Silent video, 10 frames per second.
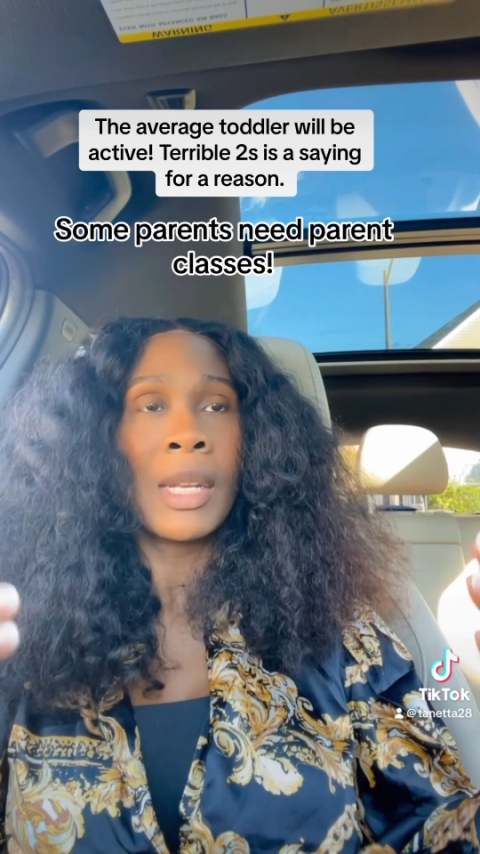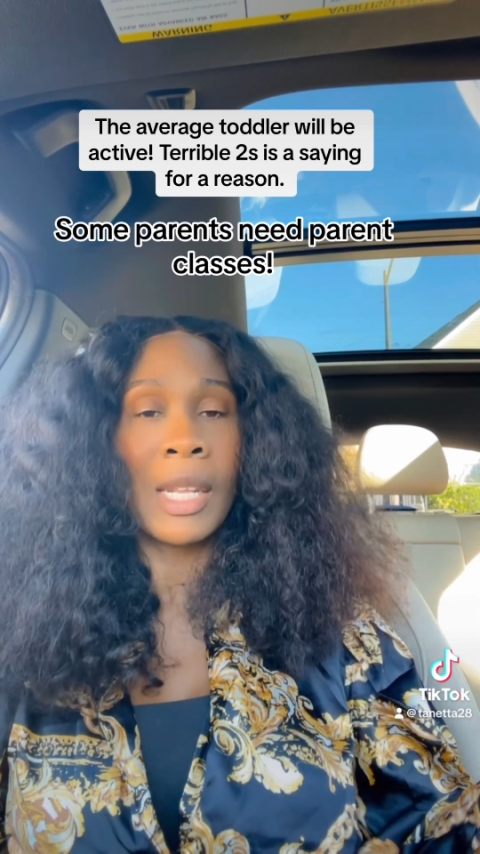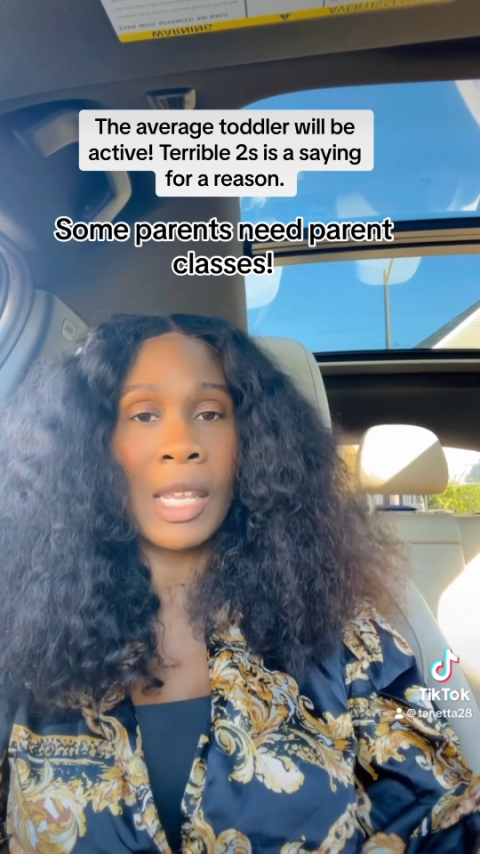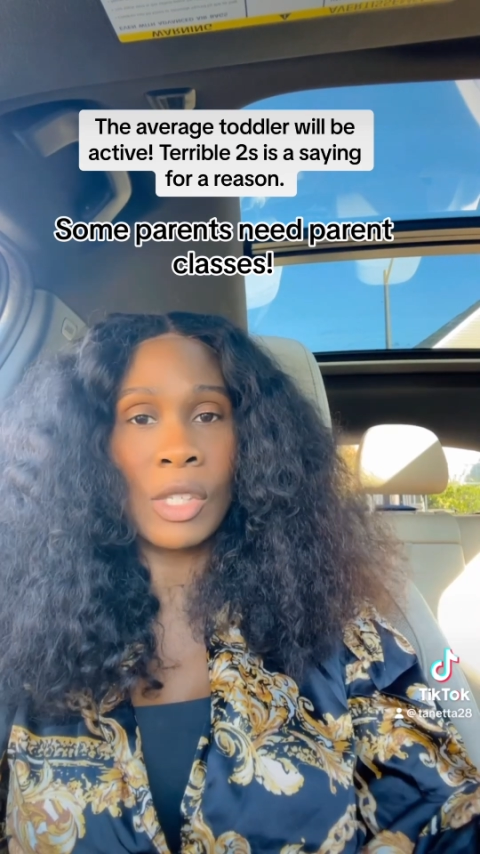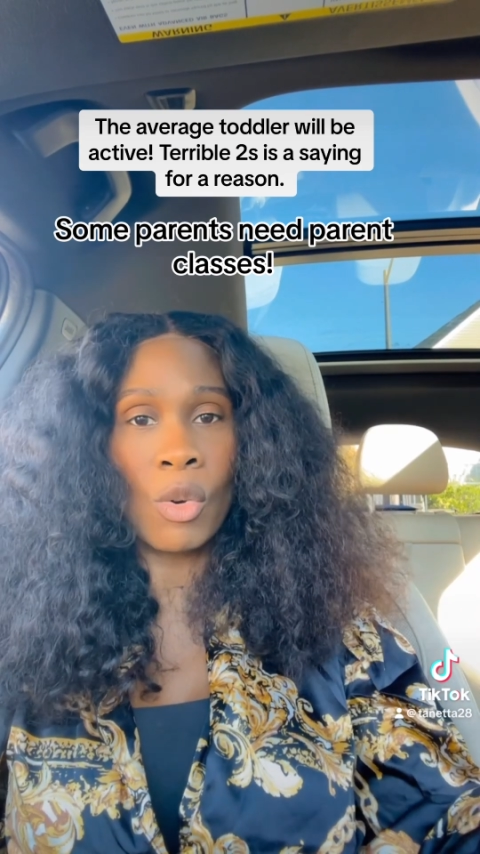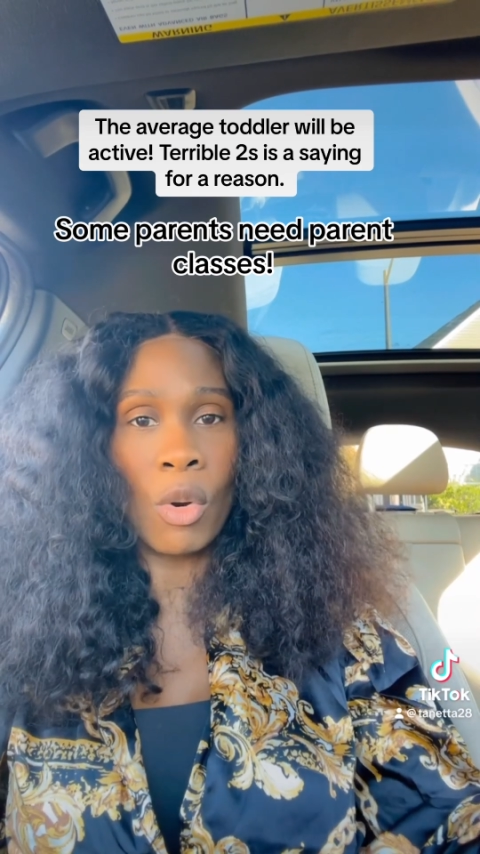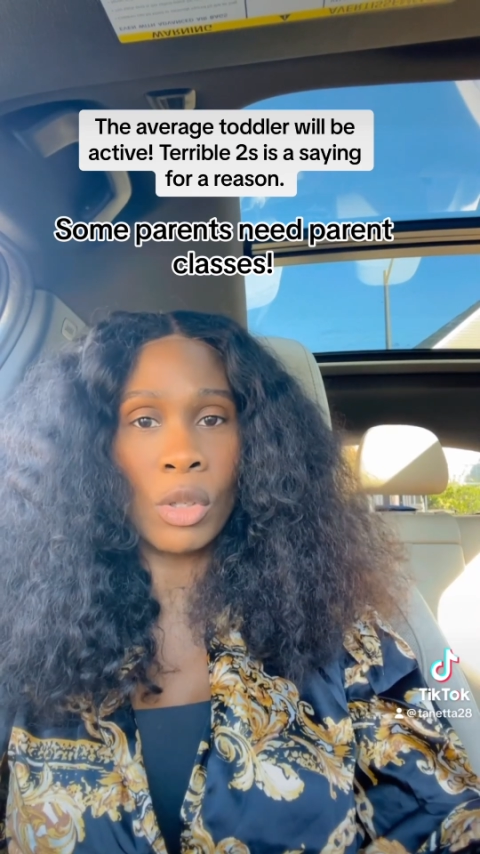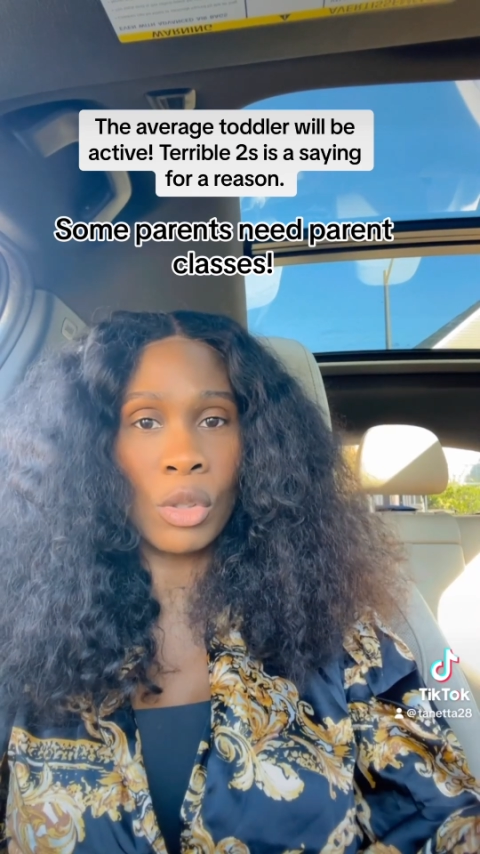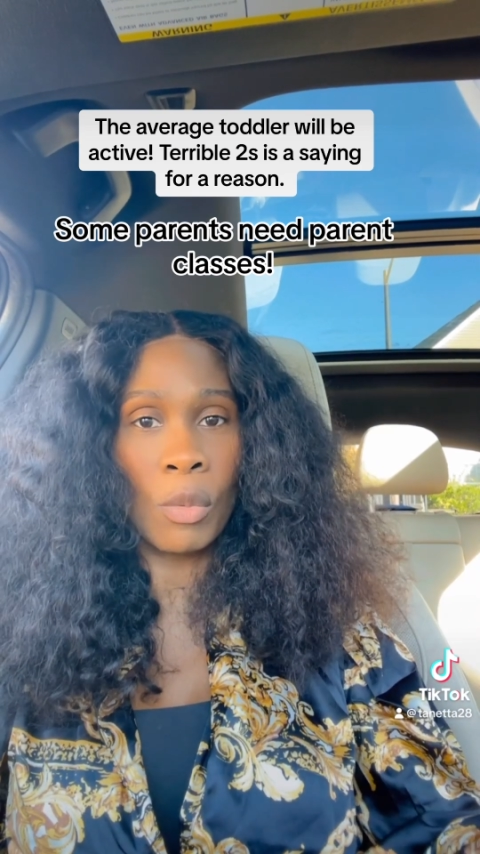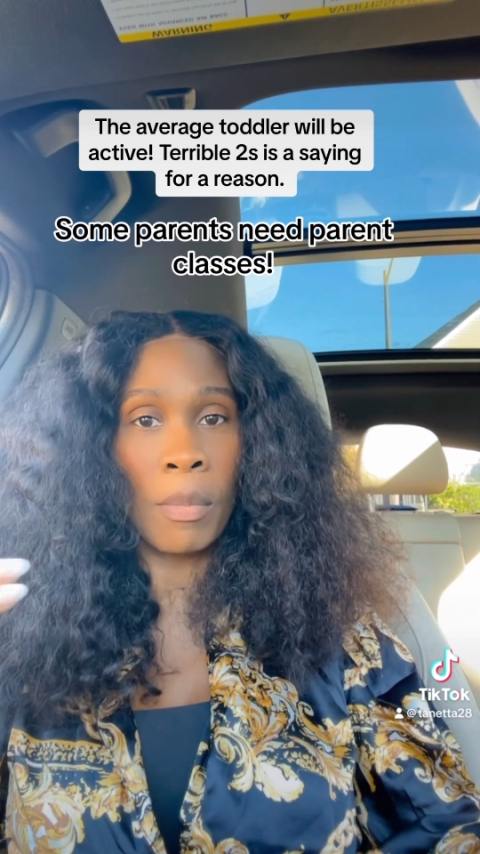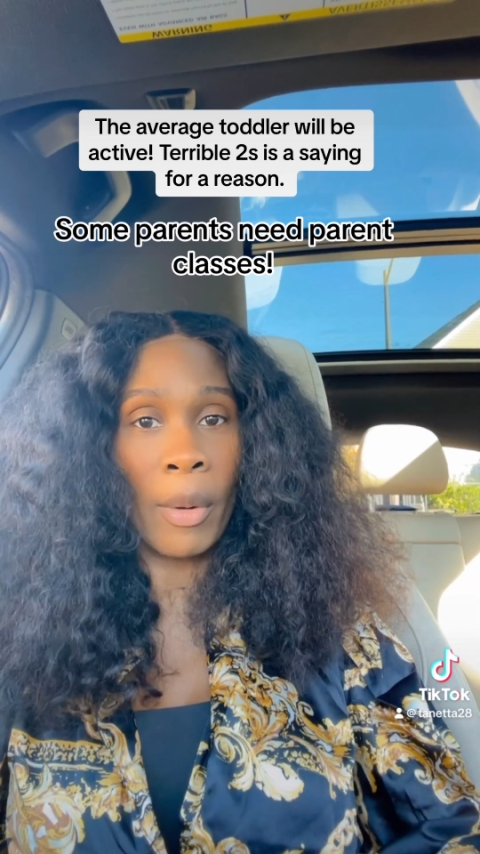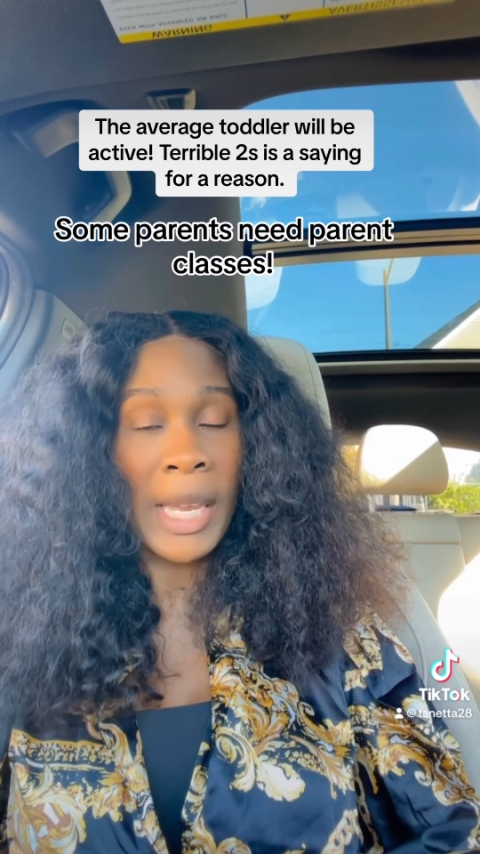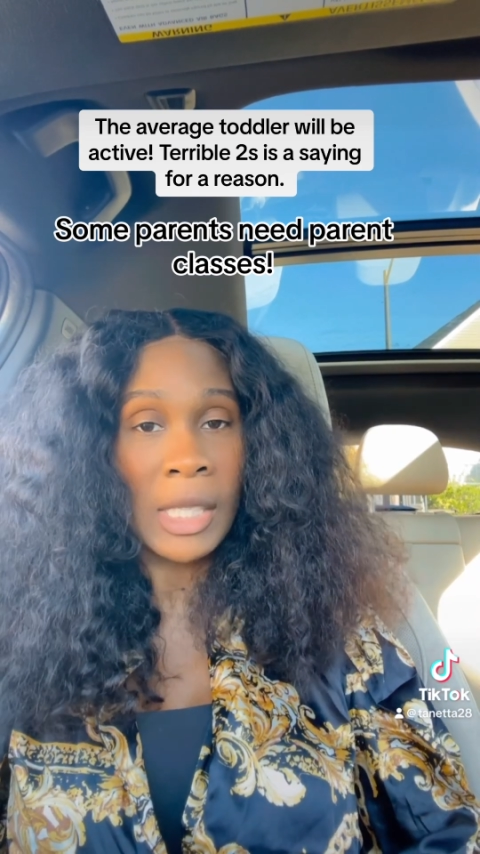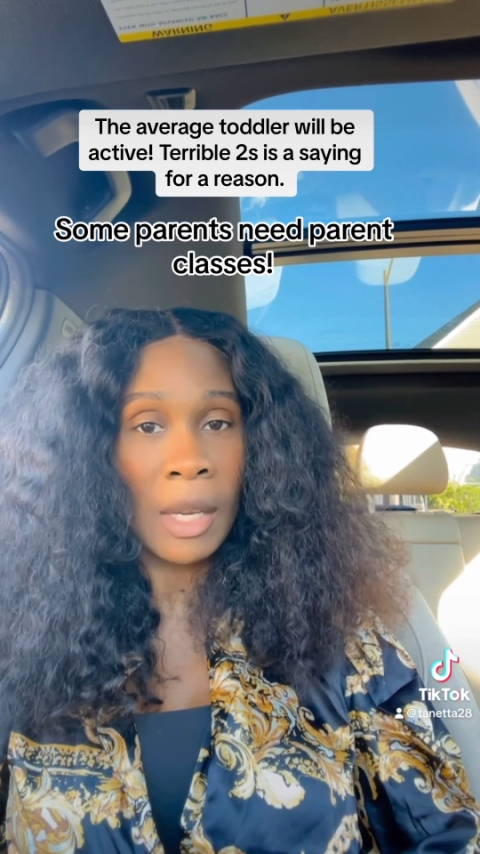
that he's going to break